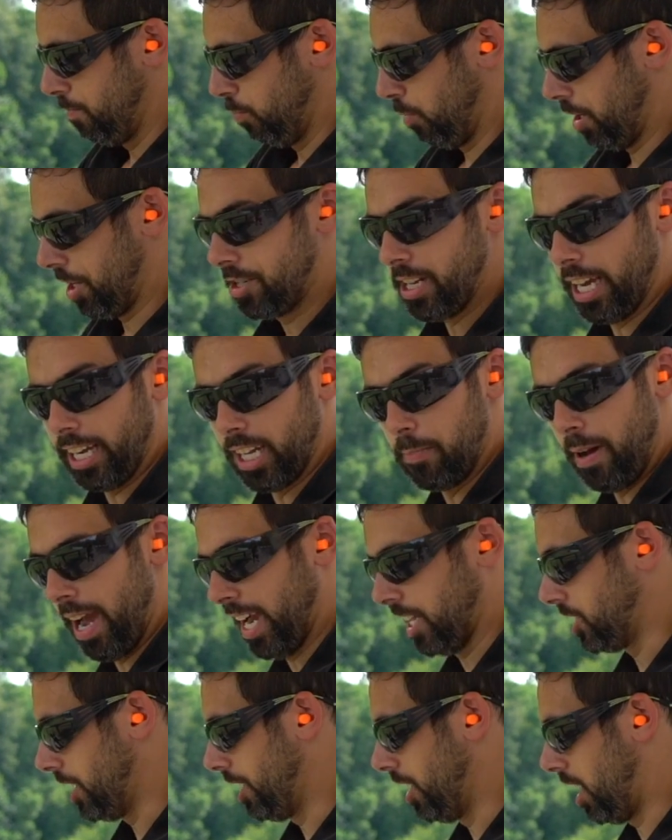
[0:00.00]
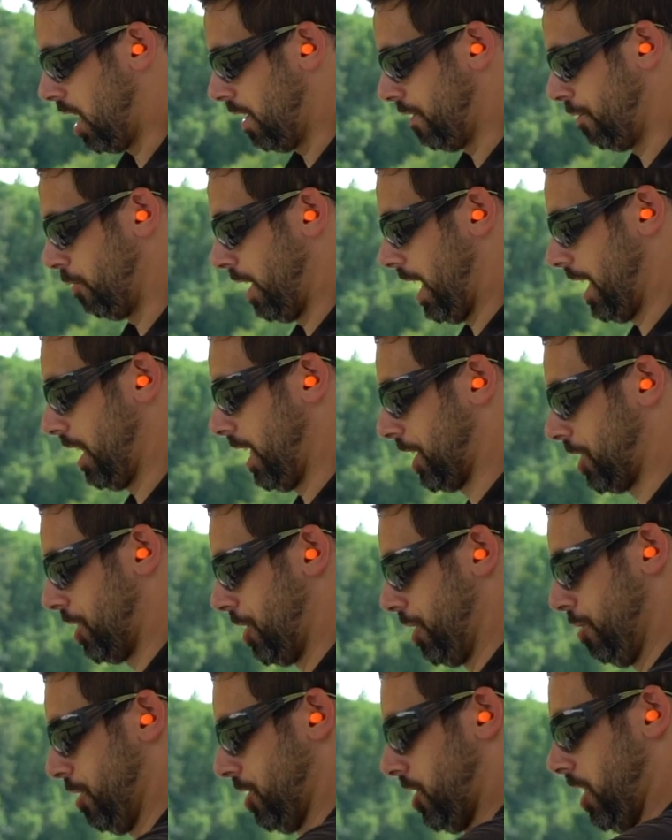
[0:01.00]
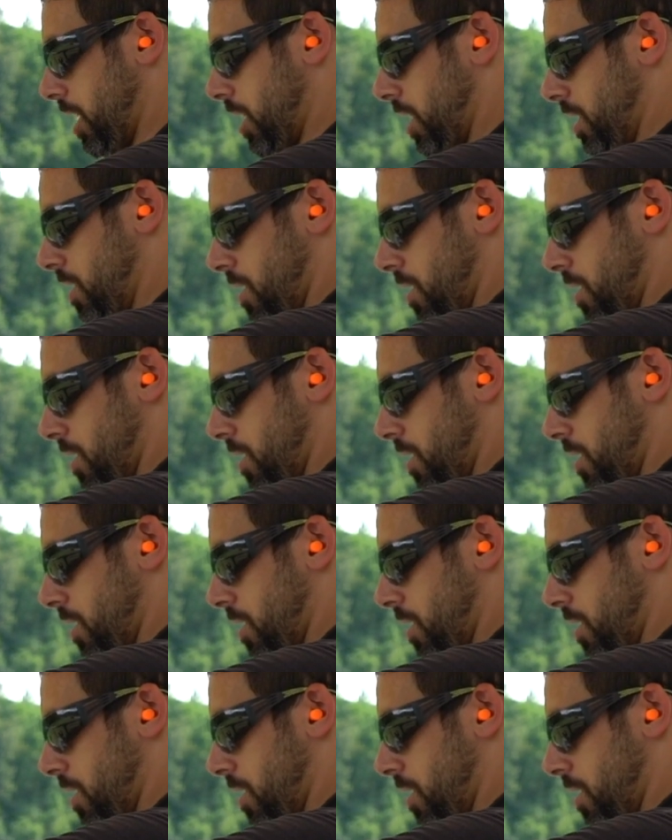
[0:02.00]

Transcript: you're taking a magazine off, what I like to do is hit it